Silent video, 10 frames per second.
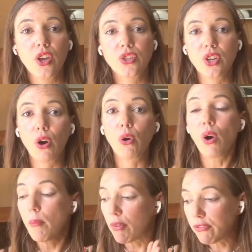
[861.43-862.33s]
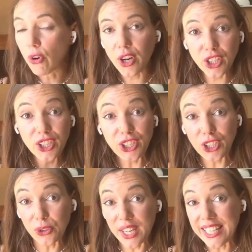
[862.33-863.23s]
So before
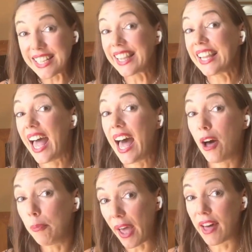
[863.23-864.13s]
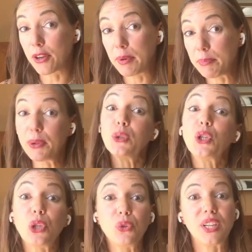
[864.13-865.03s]
you can help other people,
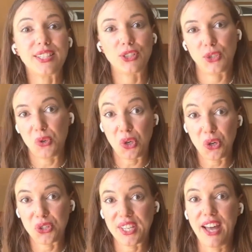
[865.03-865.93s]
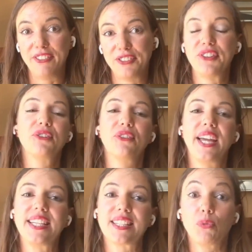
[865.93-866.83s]
you need to do it yourself, right?